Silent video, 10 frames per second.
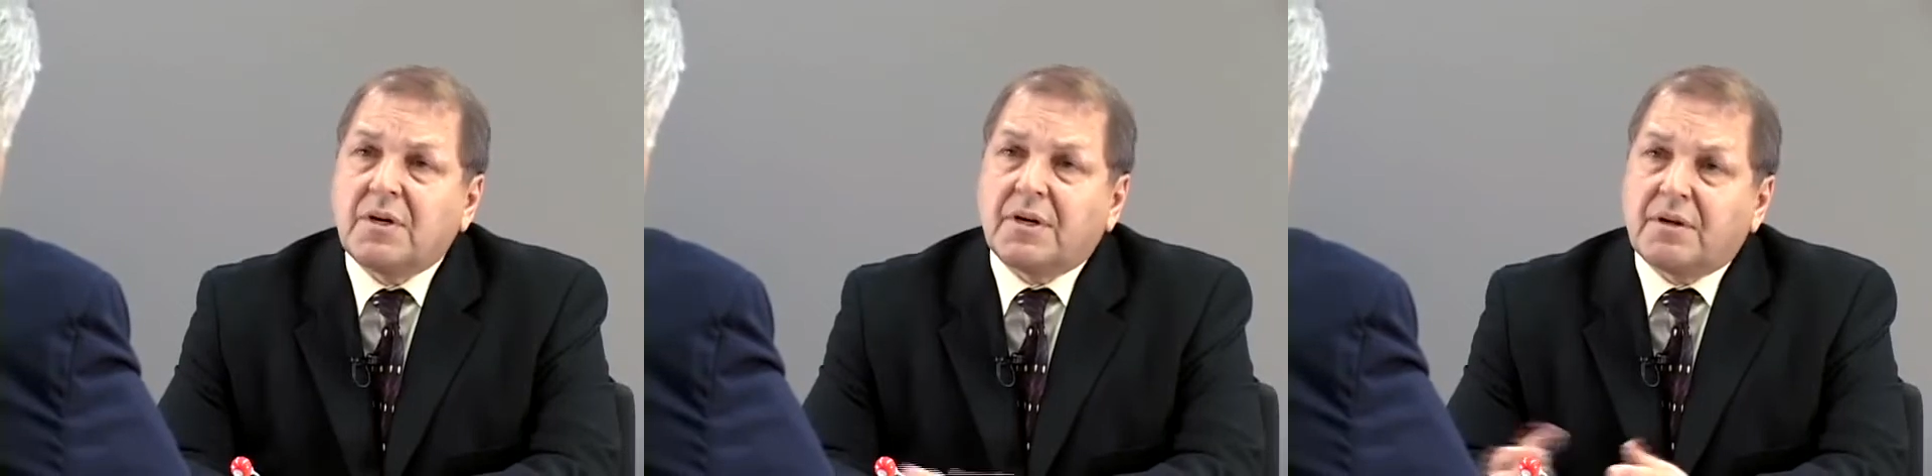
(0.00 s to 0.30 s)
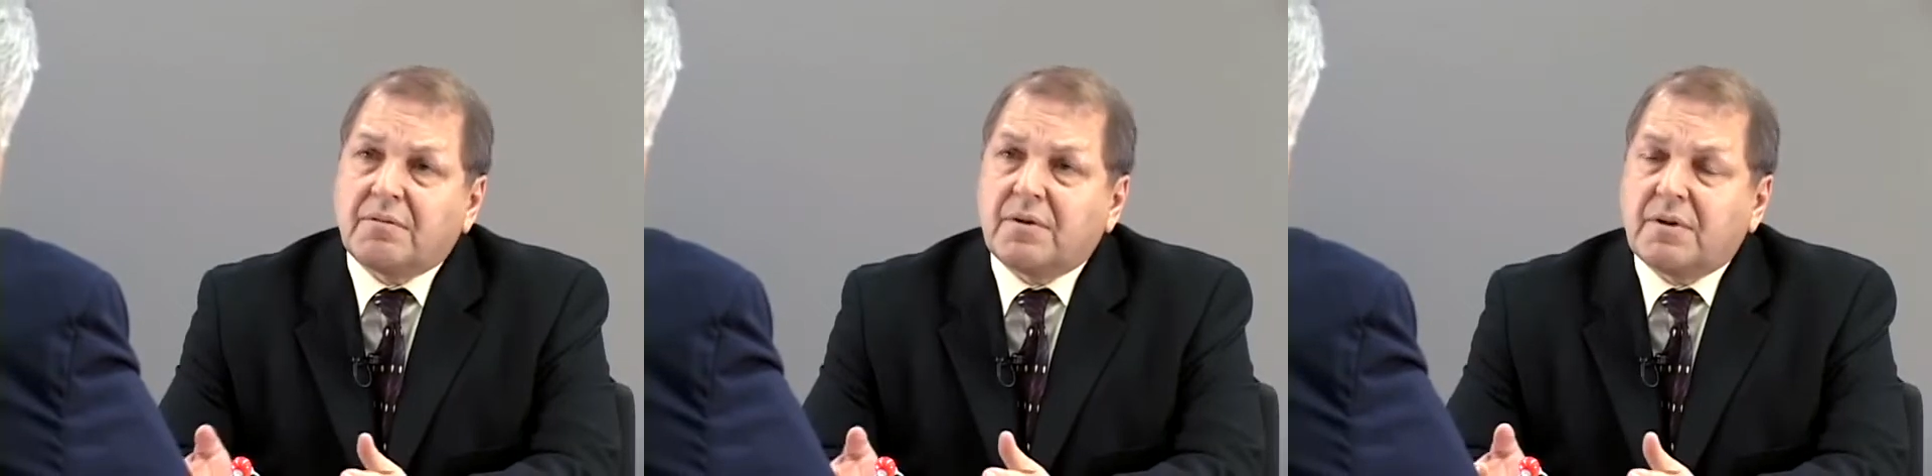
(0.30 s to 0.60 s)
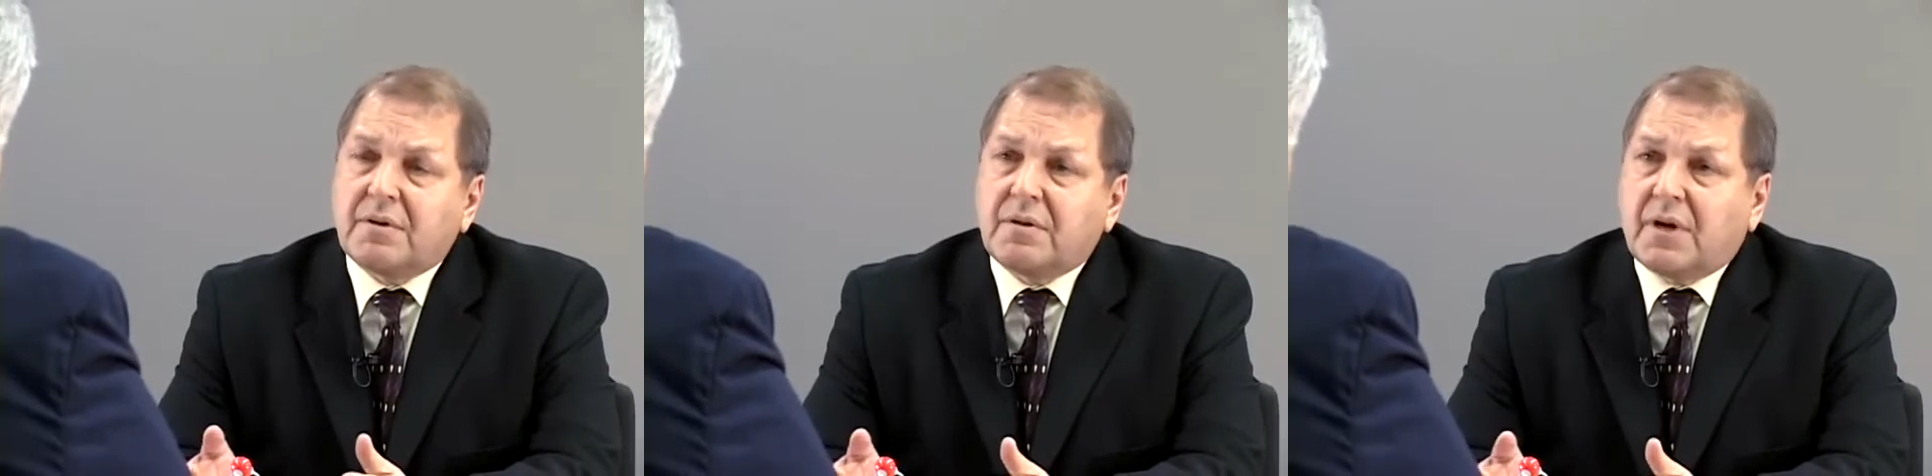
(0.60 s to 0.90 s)
In
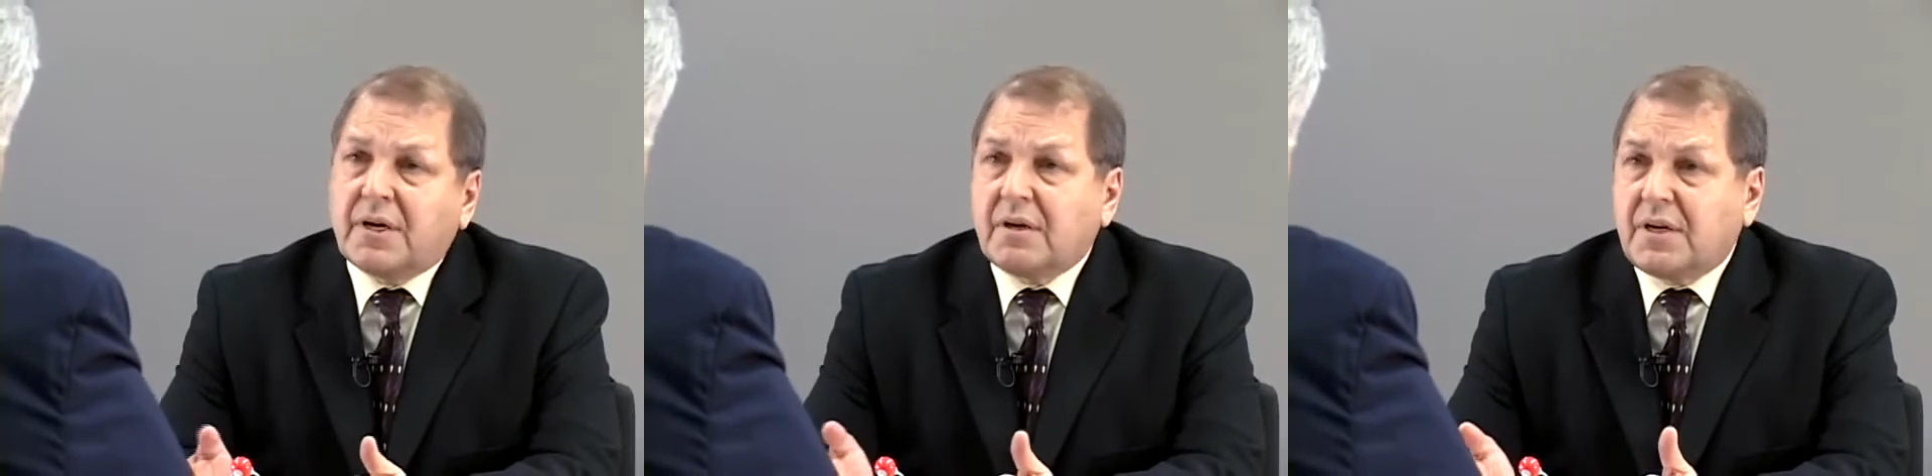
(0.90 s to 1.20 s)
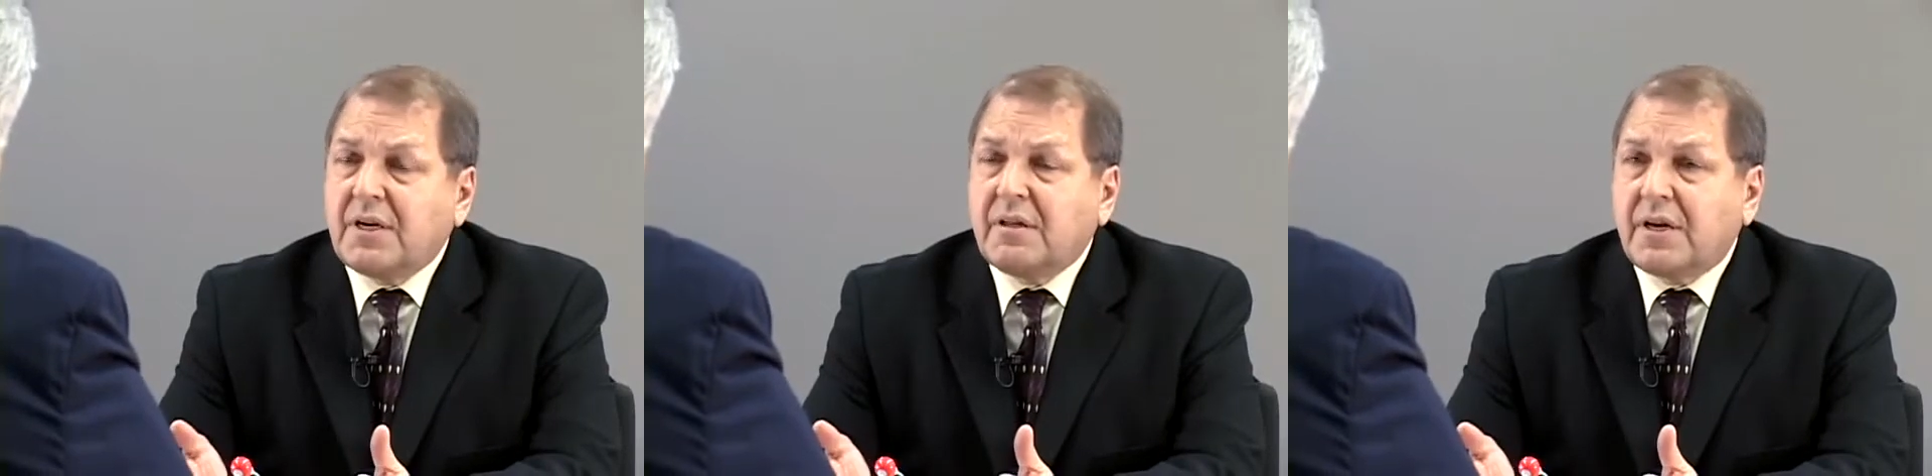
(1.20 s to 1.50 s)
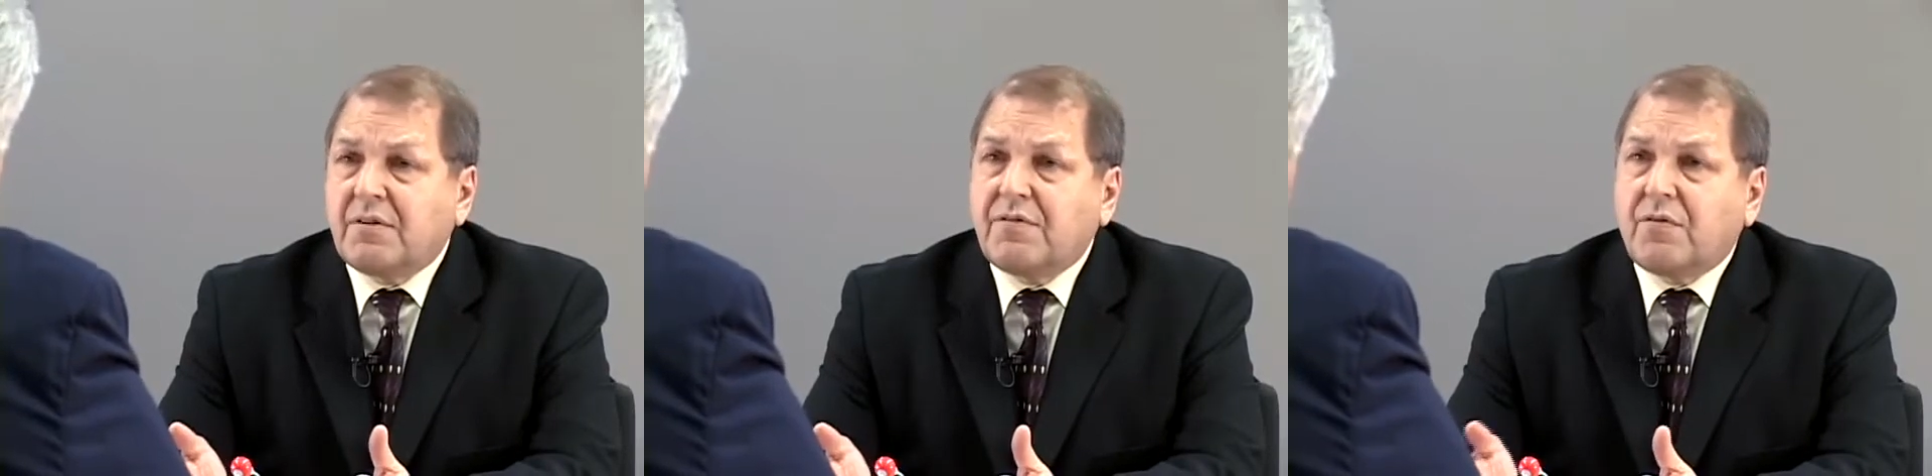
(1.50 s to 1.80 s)
like a
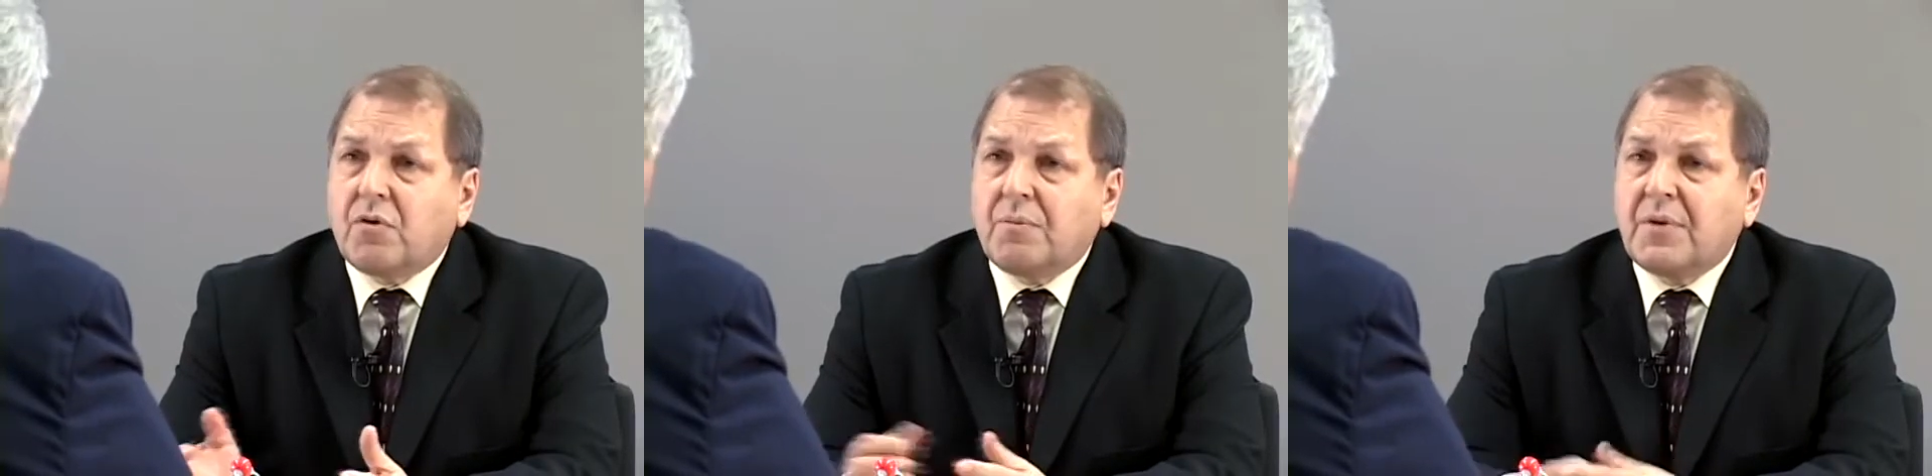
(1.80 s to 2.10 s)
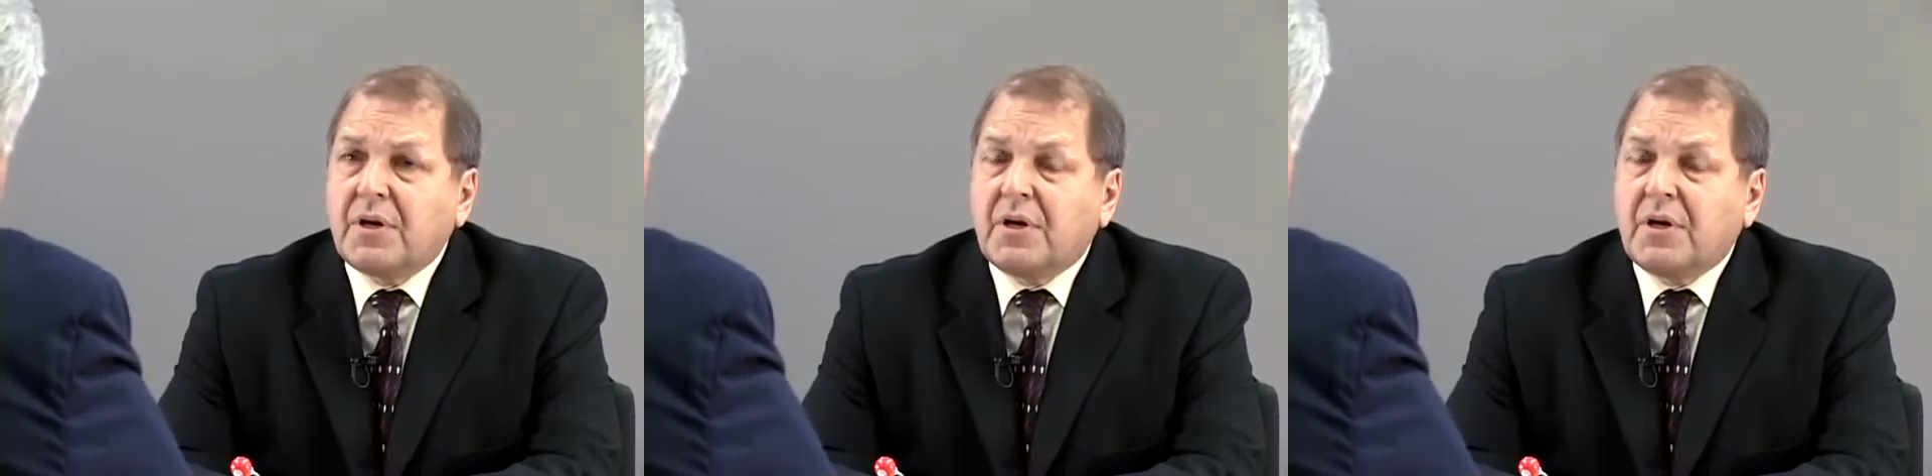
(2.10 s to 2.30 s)
chelated form